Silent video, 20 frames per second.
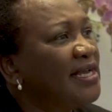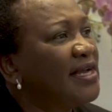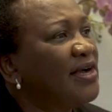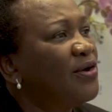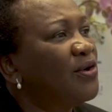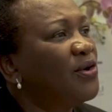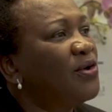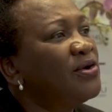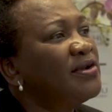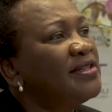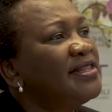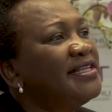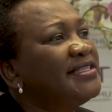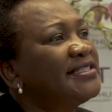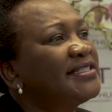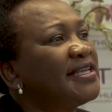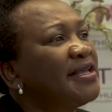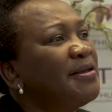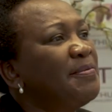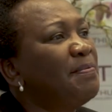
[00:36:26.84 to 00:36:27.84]
All this
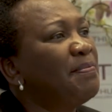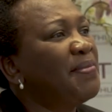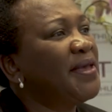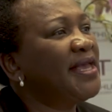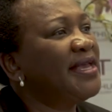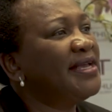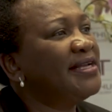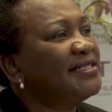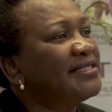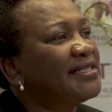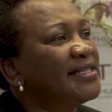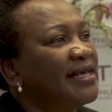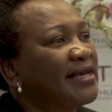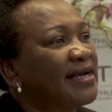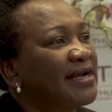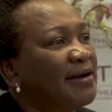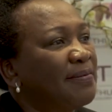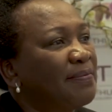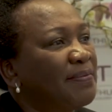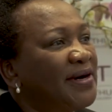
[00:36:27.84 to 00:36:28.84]
impedes their
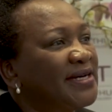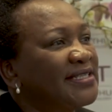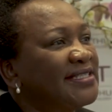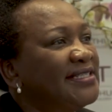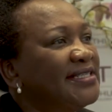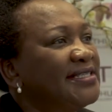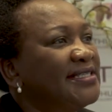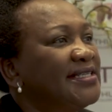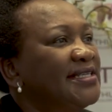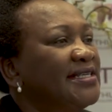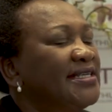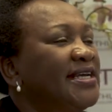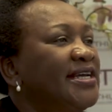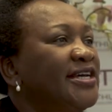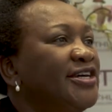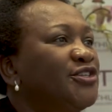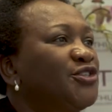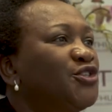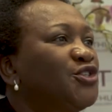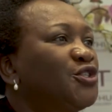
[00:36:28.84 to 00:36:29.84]
capacity
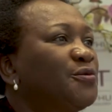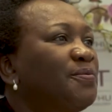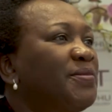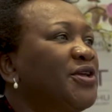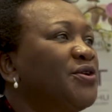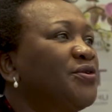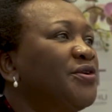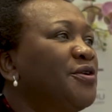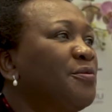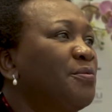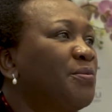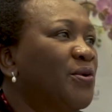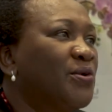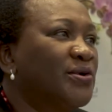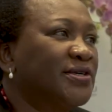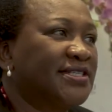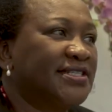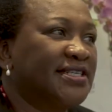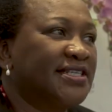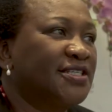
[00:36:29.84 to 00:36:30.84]
to spend on
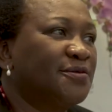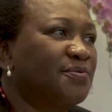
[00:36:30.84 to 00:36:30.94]
important